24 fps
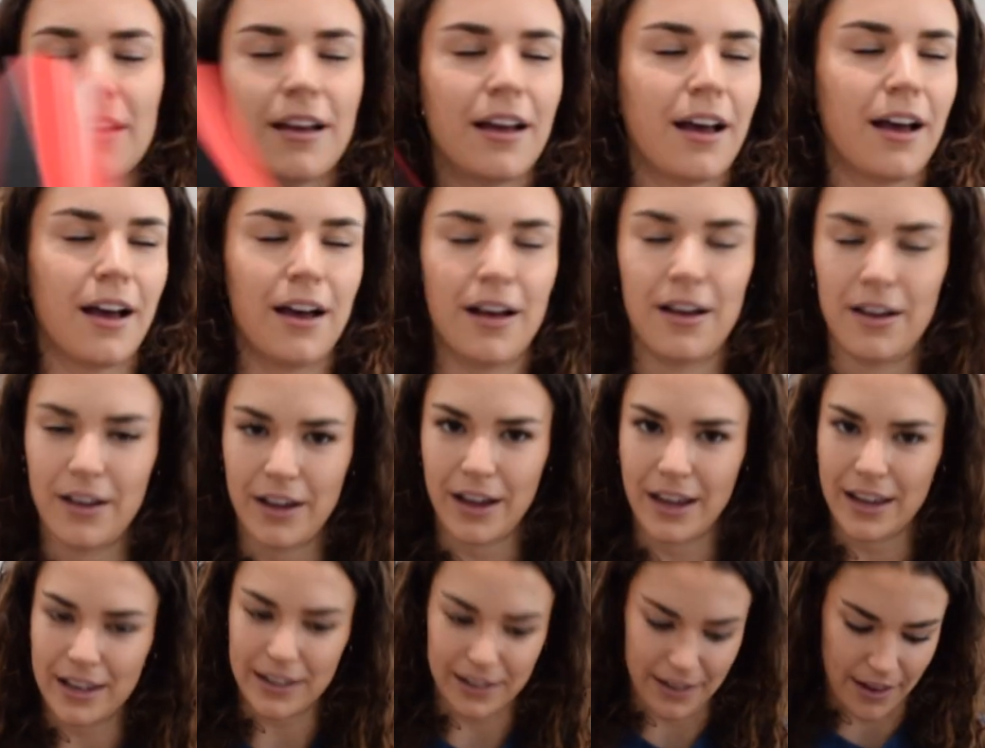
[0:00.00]
Oh,
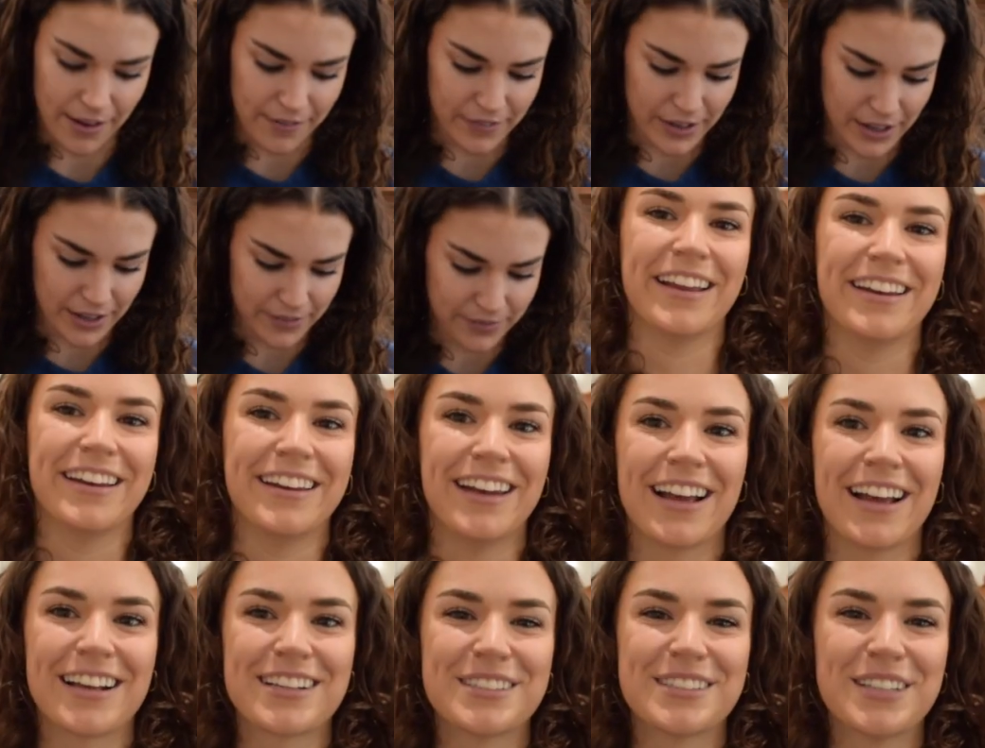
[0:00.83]
I love it.
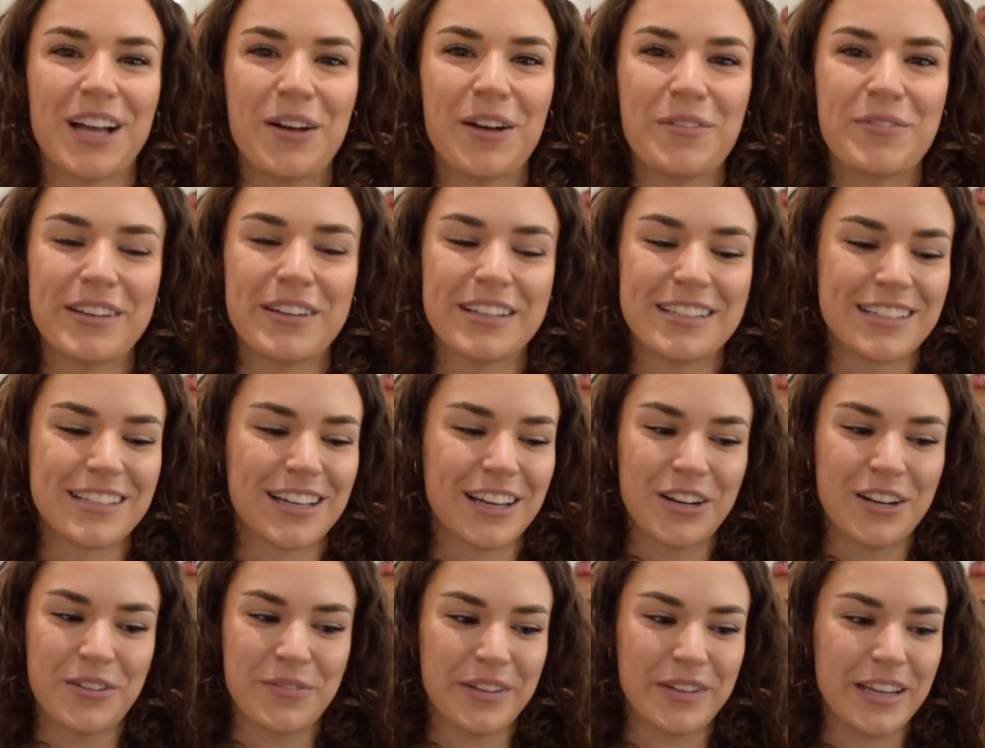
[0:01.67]
Next up, it's
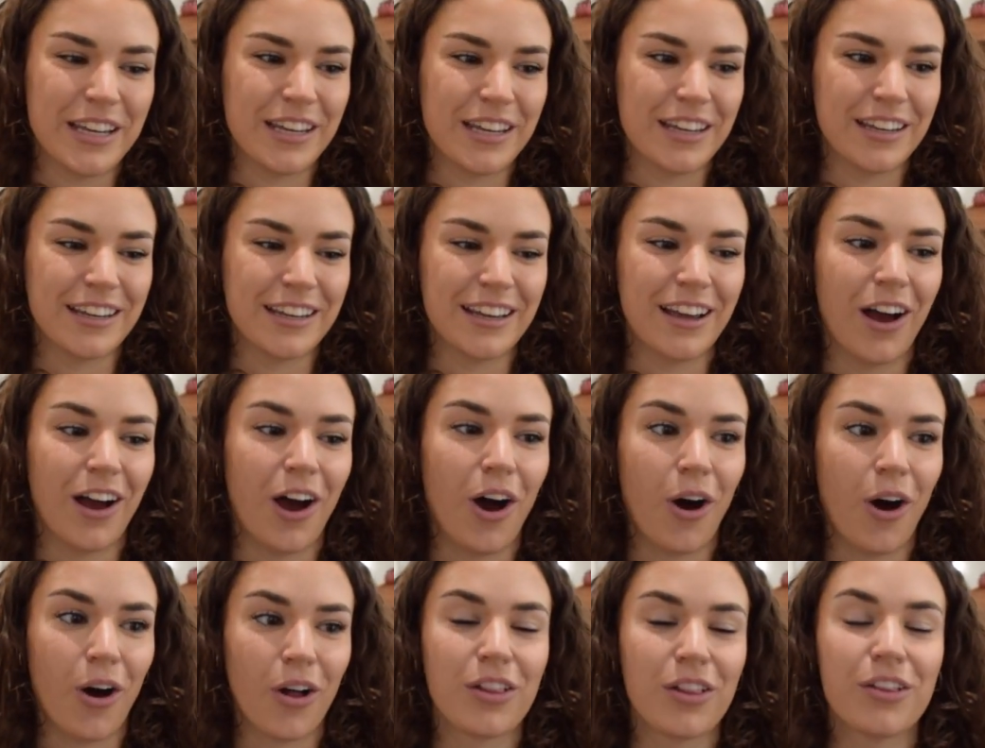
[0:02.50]
going to be
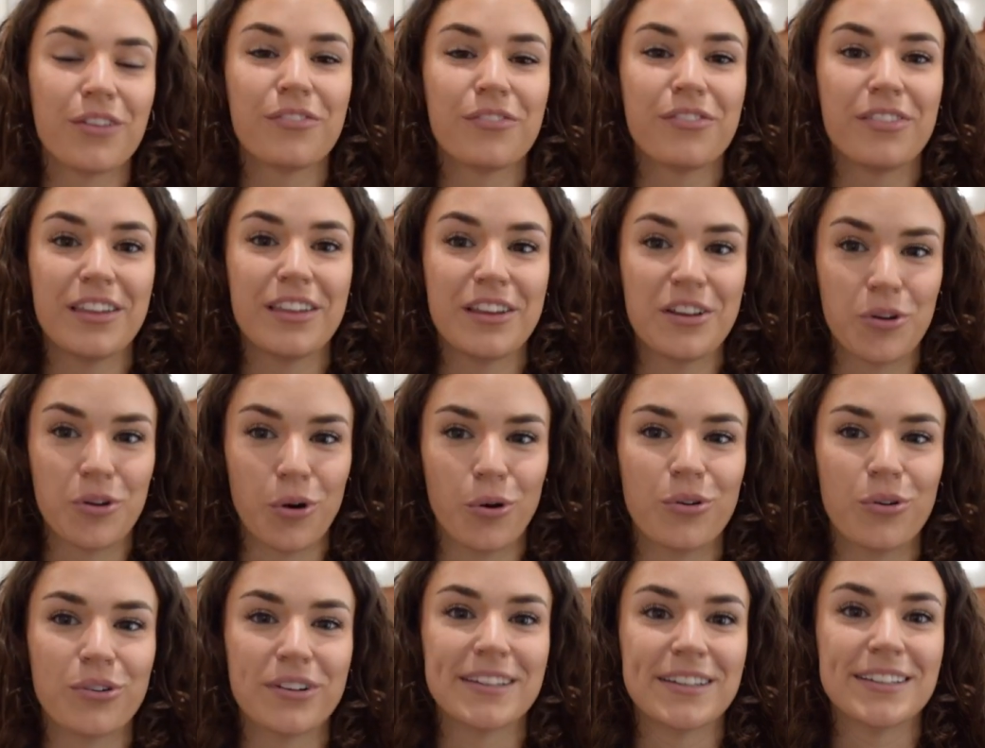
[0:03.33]
all of the
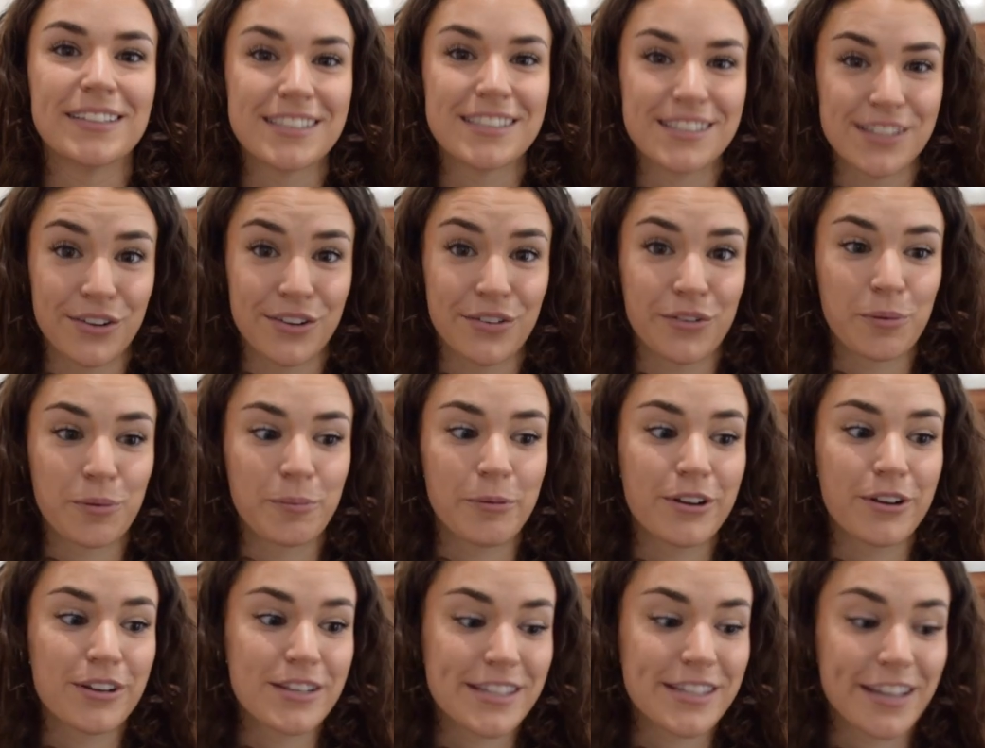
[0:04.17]
gold and silver
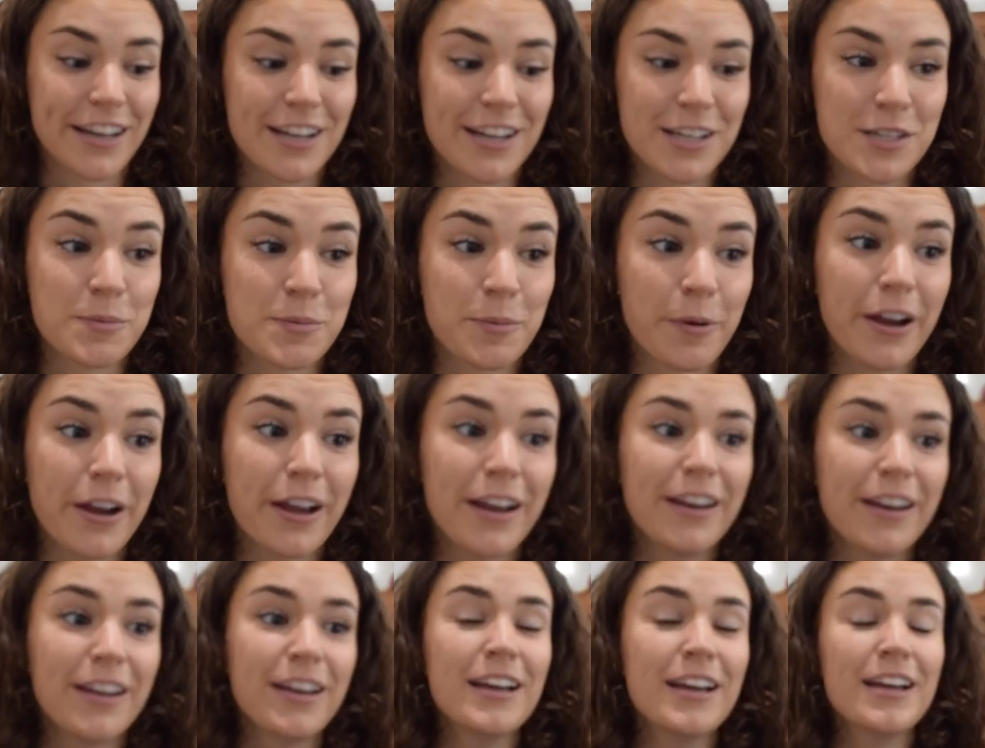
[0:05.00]
books that I
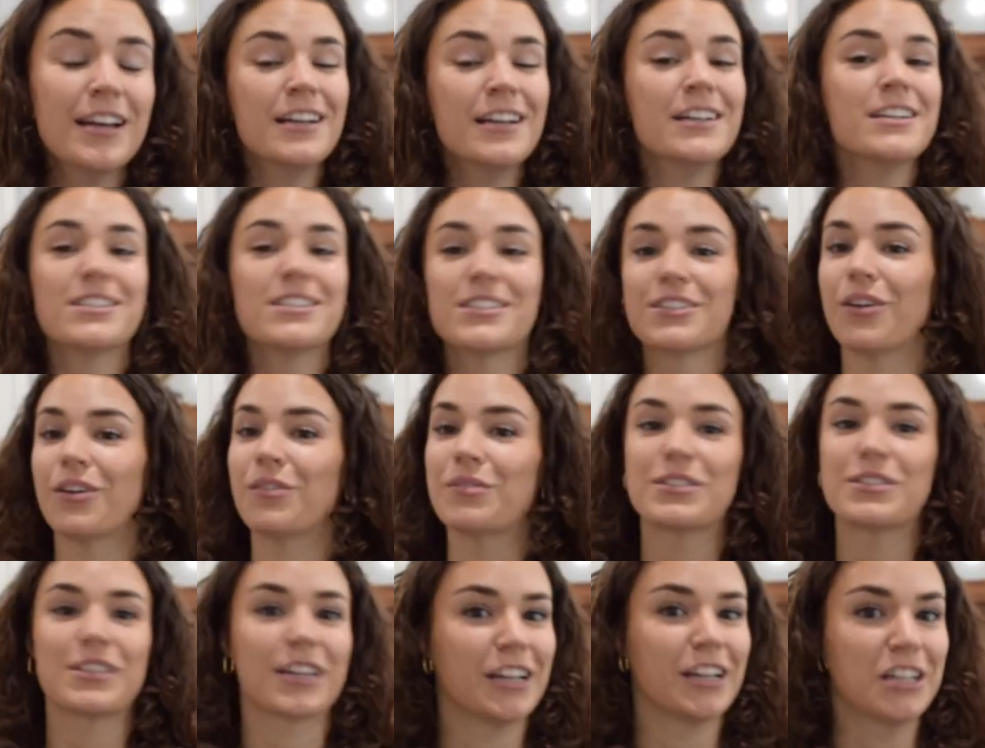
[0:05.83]
sprayed. So I'm
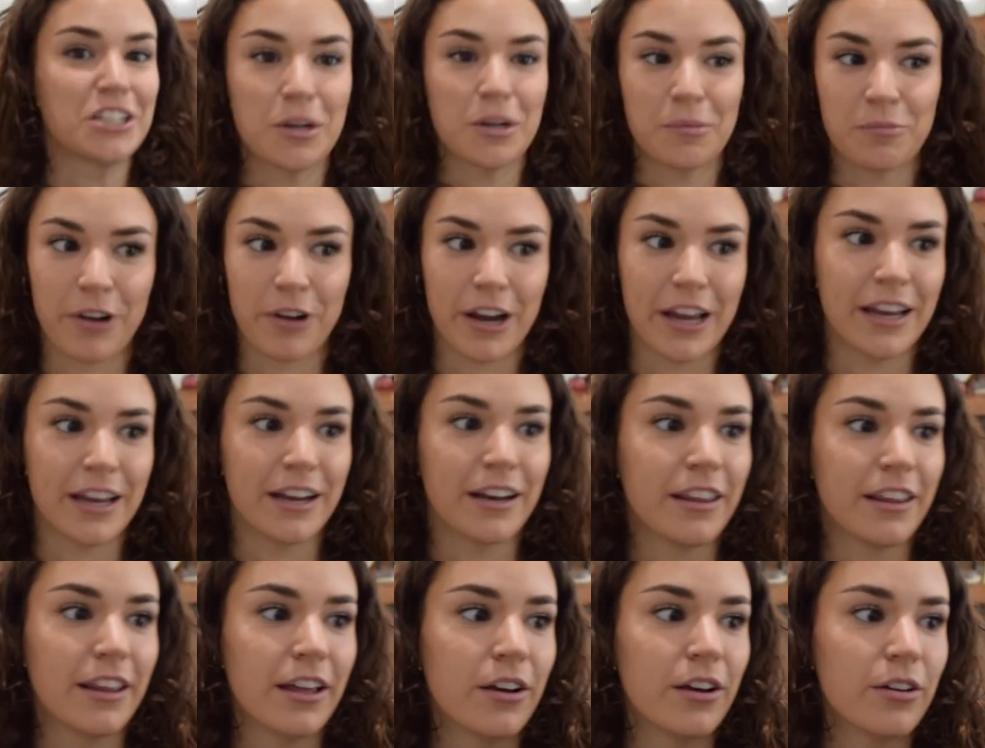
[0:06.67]
just going to jump right
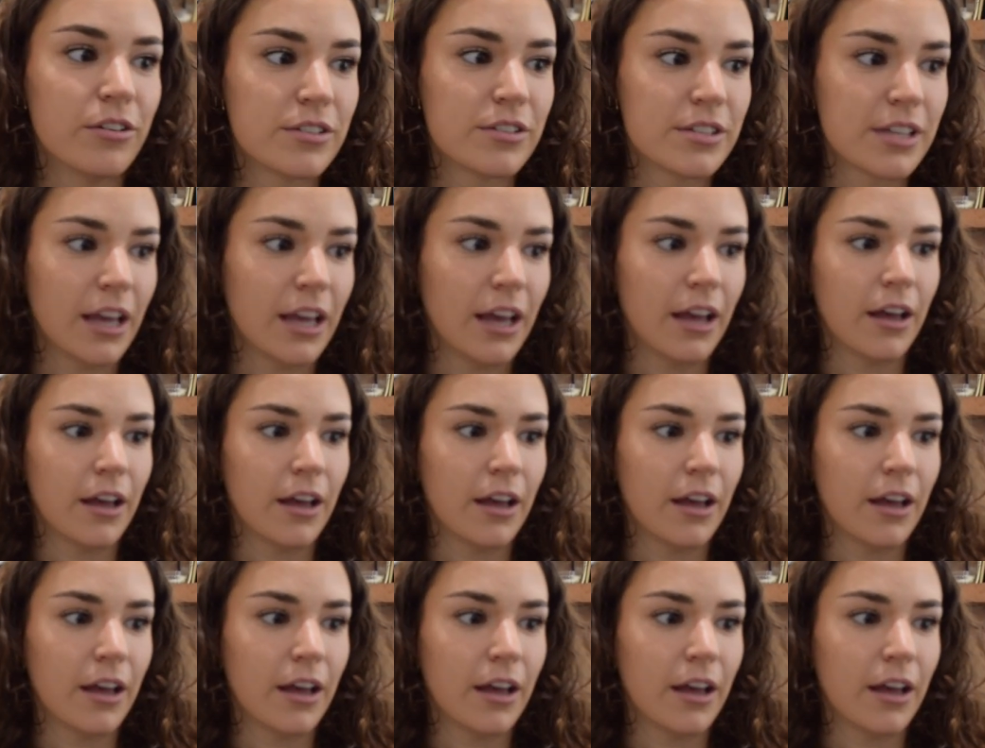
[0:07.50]
into those.